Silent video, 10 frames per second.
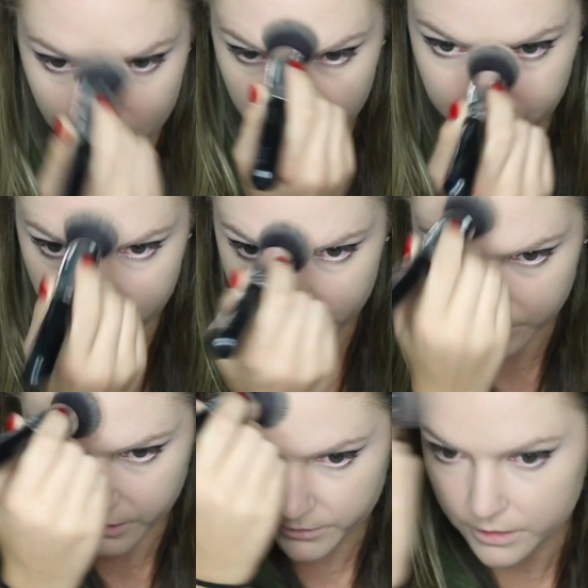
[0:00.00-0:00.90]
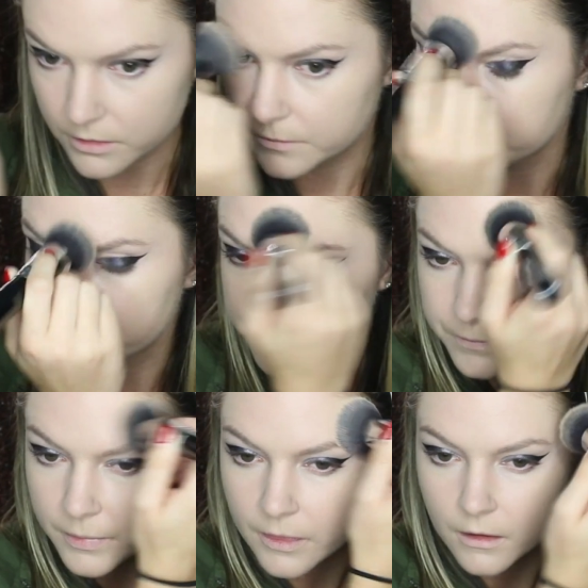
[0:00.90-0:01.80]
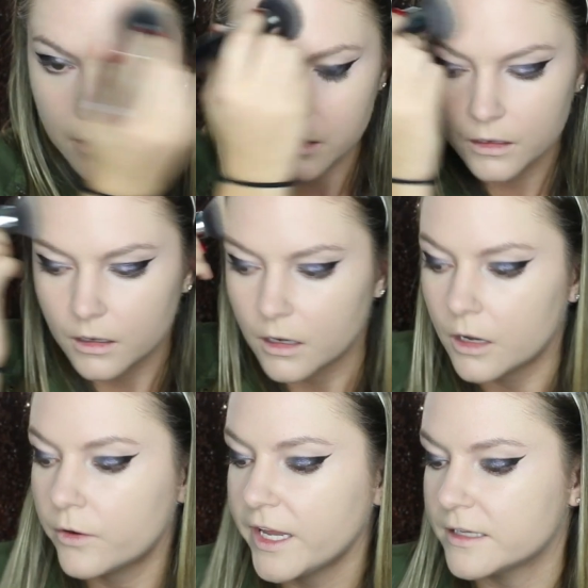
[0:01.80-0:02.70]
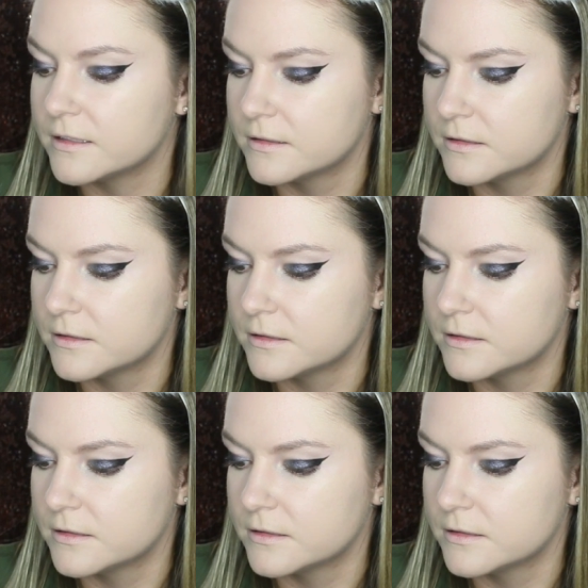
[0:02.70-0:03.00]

I really do love it. Okay,